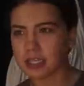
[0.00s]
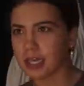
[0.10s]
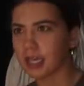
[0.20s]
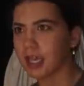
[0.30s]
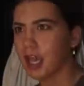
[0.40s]
was
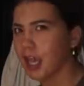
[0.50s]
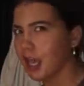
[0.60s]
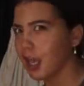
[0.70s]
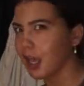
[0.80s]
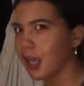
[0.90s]
like,
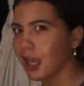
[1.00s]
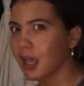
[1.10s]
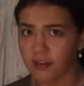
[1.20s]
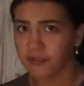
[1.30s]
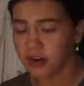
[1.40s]

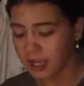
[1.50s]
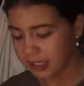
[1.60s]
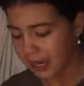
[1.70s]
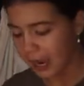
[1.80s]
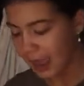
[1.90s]
the
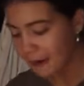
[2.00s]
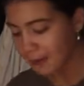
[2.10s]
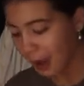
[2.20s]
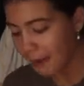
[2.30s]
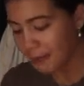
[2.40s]
freak, I
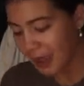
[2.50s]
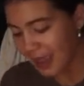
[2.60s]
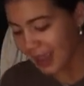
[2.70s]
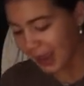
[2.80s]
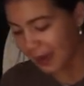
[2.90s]
am not
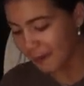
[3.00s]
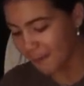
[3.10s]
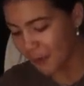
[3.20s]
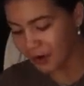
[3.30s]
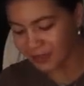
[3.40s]
paying
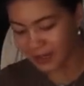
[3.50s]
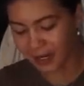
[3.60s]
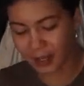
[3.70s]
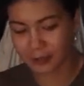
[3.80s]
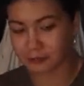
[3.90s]
more
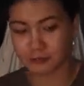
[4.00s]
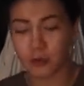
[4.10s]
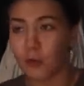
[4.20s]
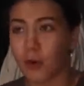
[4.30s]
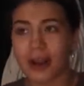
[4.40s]
than
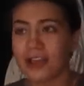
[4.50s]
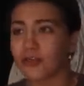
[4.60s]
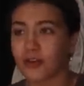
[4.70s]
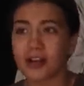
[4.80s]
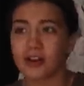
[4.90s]
twenty,
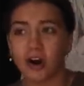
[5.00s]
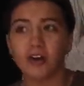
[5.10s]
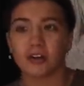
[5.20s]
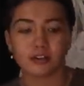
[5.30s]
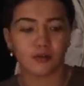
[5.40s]
thirty
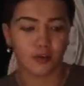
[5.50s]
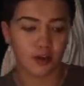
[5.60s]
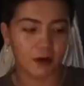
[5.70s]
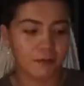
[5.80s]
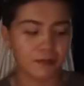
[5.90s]
dollars
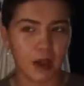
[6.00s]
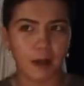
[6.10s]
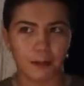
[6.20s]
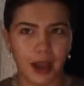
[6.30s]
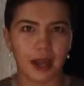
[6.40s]
for
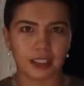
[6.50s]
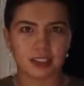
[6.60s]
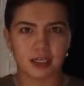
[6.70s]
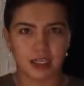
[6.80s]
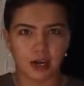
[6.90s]
a bag
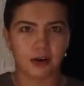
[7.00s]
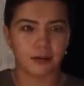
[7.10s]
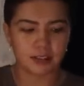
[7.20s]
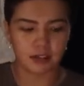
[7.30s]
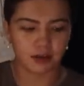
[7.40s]
that's gonna carry
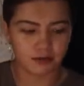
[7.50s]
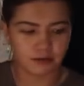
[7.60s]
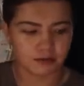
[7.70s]
my stuff.